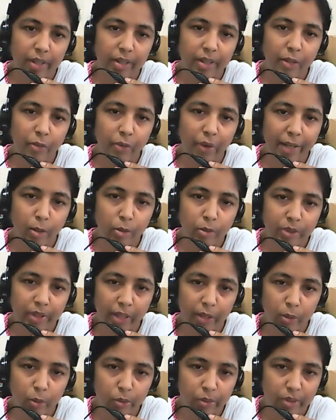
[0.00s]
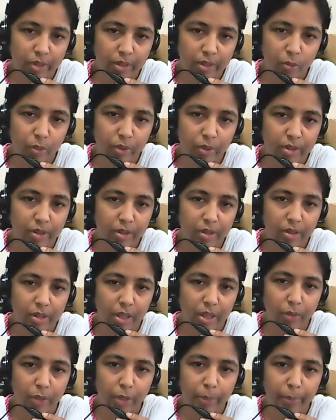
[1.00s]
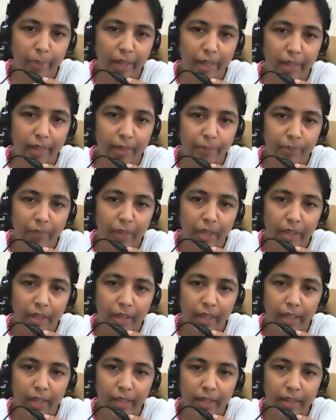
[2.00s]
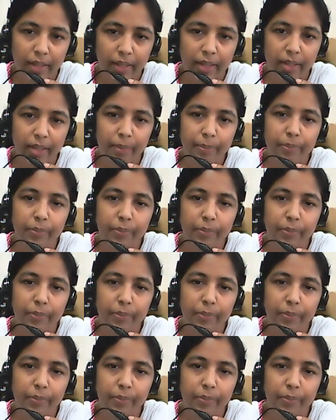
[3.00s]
The phagocytosis was discovered by Ilya.